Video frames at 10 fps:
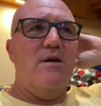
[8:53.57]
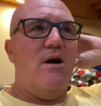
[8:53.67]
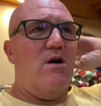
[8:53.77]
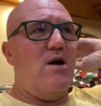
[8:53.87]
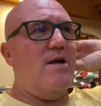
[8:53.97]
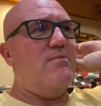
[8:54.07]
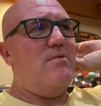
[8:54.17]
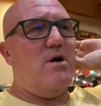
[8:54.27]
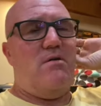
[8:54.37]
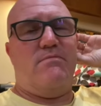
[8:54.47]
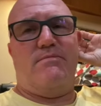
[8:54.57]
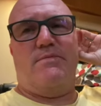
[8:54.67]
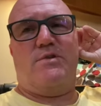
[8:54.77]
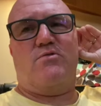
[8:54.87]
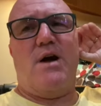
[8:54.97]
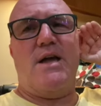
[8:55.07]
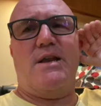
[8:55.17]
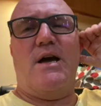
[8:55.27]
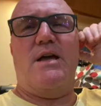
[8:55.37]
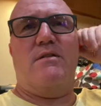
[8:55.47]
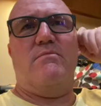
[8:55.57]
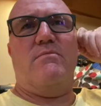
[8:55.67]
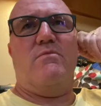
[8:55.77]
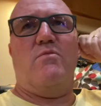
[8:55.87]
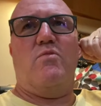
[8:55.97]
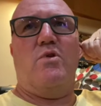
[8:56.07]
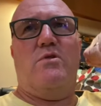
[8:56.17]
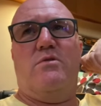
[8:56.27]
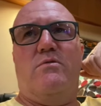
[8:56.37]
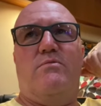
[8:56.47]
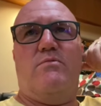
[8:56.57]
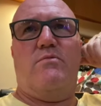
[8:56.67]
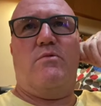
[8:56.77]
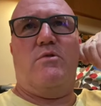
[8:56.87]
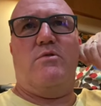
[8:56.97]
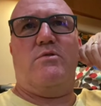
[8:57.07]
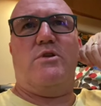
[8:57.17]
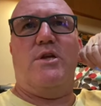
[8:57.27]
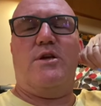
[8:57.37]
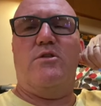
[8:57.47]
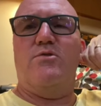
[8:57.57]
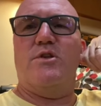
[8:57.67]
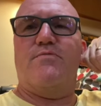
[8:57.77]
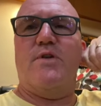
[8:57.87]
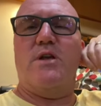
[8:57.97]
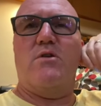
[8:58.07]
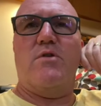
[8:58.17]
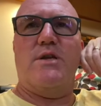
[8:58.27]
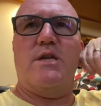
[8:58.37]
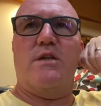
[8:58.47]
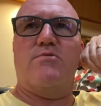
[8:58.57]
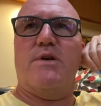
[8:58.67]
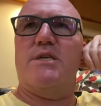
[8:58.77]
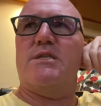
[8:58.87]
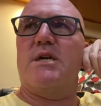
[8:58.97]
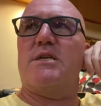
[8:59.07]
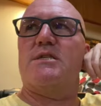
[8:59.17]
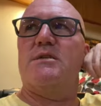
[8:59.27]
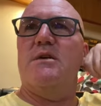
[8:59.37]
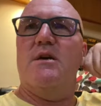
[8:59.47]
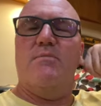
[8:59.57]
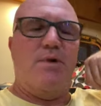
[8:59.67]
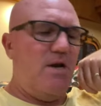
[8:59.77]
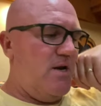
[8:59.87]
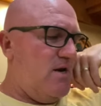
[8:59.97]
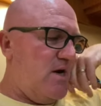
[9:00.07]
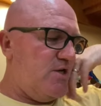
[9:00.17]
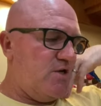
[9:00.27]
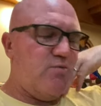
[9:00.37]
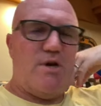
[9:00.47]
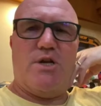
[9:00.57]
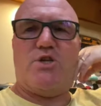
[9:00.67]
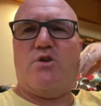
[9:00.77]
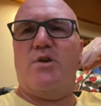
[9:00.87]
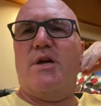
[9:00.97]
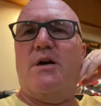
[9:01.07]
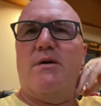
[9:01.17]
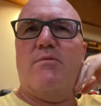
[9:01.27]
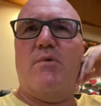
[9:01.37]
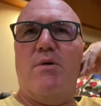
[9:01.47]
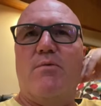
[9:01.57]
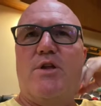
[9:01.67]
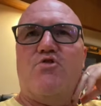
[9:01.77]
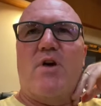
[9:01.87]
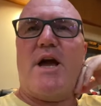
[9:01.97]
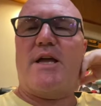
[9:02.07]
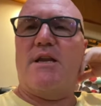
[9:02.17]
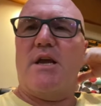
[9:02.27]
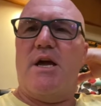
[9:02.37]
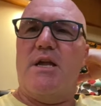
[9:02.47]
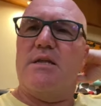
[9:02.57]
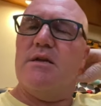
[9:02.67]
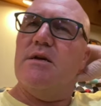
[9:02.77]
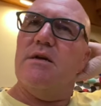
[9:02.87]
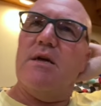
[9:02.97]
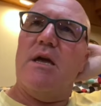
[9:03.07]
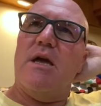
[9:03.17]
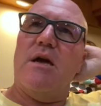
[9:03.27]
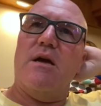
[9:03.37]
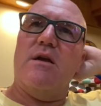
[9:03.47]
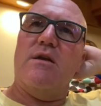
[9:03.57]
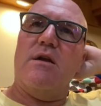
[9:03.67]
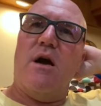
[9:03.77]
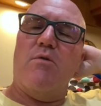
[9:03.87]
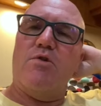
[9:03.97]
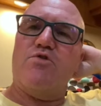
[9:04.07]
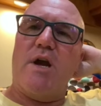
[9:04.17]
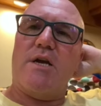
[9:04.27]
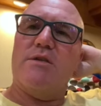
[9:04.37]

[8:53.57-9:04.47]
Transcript: all right. Well, quiet night. We'll include this video on day 26, but I just wanted to show you what we track at night and how we're tracking